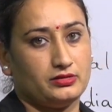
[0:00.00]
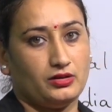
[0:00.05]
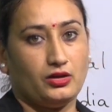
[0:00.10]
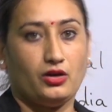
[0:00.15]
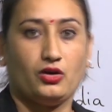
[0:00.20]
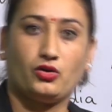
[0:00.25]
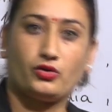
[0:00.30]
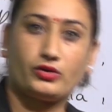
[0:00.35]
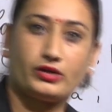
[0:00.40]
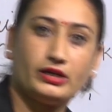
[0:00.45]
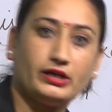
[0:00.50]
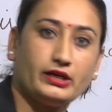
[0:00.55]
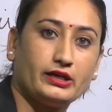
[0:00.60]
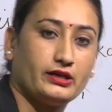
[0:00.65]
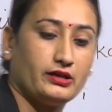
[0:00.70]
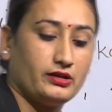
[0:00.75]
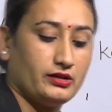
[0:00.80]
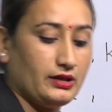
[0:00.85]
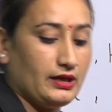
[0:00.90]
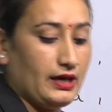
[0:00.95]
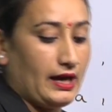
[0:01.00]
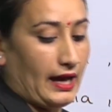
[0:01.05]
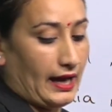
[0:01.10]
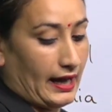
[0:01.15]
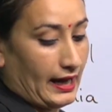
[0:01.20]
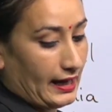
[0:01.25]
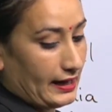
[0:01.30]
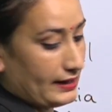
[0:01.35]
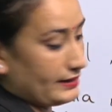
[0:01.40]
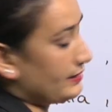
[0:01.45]
Okay,
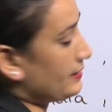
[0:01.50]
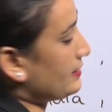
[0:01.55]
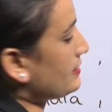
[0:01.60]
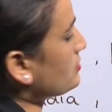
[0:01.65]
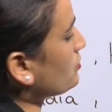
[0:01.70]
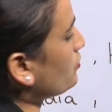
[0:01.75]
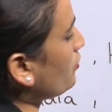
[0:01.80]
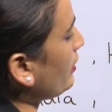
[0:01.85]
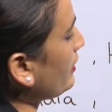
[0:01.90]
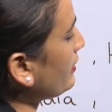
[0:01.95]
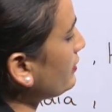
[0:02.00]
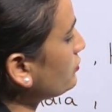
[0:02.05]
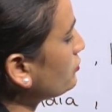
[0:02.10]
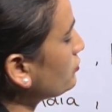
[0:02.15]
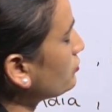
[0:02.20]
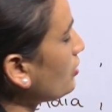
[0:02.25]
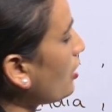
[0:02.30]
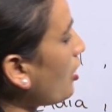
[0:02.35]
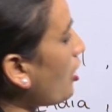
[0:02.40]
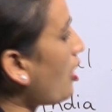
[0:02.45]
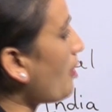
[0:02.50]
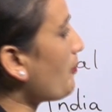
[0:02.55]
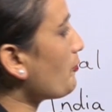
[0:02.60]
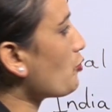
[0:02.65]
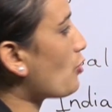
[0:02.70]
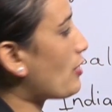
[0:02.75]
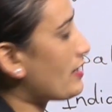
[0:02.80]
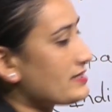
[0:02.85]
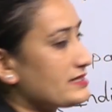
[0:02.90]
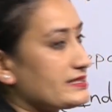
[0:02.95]
and this going to the
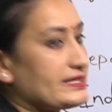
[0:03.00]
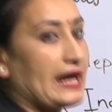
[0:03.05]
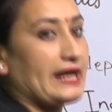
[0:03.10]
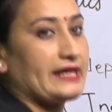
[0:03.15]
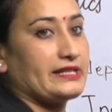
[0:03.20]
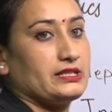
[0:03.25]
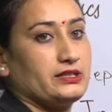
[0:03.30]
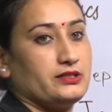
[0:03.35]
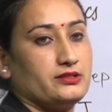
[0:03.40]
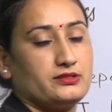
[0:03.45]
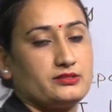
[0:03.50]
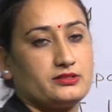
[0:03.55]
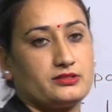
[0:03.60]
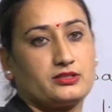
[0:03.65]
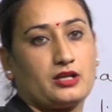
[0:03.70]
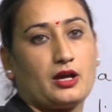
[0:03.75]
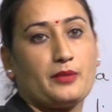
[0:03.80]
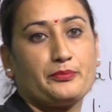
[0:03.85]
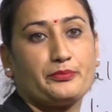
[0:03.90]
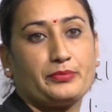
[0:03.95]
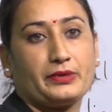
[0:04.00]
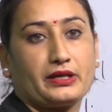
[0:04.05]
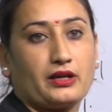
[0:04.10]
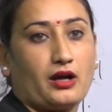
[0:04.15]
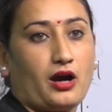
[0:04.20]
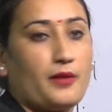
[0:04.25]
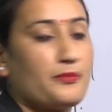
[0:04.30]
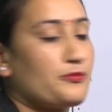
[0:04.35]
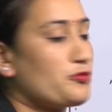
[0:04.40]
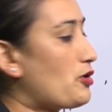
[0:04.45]
upward side, jumping
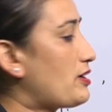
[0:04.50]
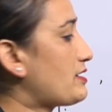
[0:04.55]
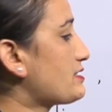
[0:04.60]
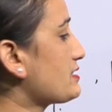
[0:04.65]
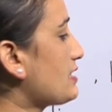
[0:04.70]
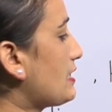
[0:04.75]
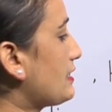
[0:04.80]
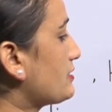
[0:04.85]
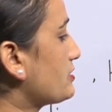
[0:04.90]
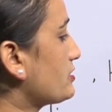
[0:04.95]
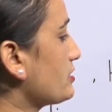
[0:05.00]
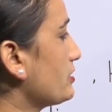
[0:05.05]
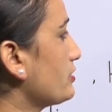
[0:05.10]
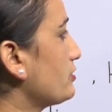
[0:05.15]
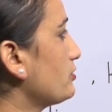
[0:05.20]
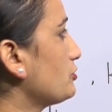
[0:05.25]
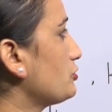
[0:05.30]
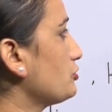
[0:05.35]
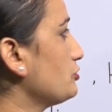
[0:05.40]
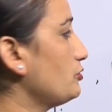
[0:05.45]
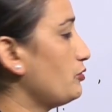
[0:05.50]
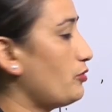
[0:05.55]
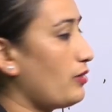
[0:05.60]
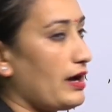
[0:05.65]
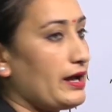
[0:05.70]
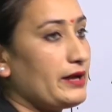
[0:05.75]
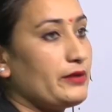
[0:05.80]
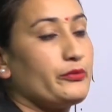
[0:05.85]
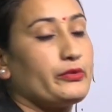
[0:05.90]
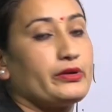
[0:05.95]
upward side 0 to
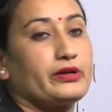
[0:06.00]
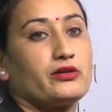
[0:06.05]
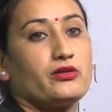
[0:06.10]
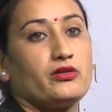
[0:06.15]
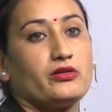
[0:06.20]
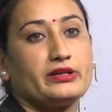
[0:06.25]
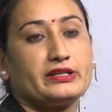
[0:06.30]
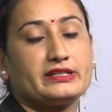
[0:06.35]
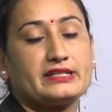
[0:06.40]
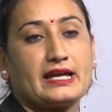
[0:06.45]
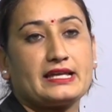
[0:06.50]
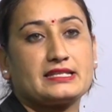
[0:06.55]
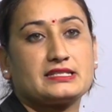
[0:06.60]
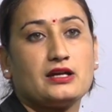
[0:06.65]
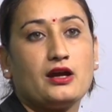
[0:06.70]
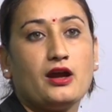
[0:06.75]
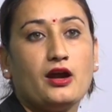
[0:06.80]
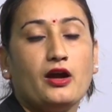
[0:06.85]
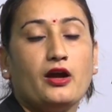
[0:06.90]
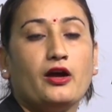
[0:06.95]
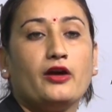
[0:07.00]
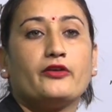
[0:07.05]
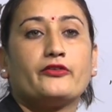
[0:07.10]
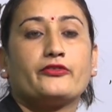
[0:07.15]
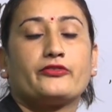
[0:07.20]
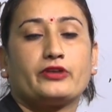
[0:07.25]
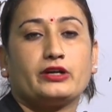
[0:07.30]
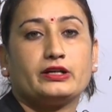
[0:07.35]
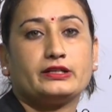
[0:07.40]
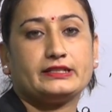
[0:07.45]
Y, we call it as a
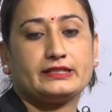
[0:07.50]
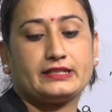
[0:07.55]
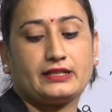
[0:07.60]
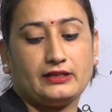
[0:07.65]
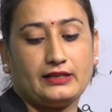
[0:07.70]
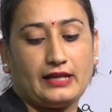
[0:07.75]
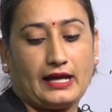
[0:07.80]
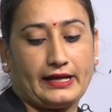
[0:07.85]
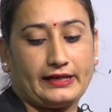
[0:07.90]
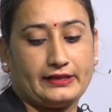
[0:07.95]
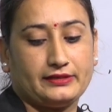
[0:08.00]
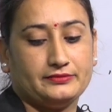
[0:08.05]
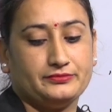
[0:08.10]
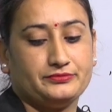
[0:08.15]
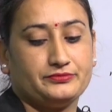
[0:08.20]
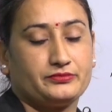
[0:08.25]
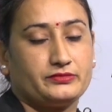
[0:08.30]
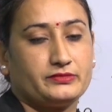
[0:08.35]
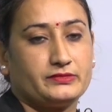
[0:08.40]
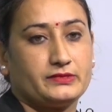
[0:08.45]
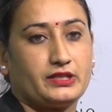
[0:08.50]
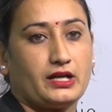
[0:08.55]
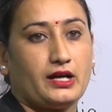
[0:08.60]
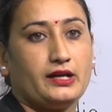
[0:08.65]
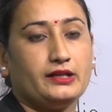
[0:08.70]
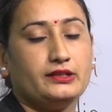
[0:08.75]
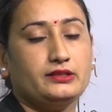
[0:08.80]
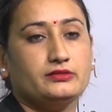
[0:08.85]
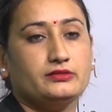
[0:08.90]
vertical line. Done?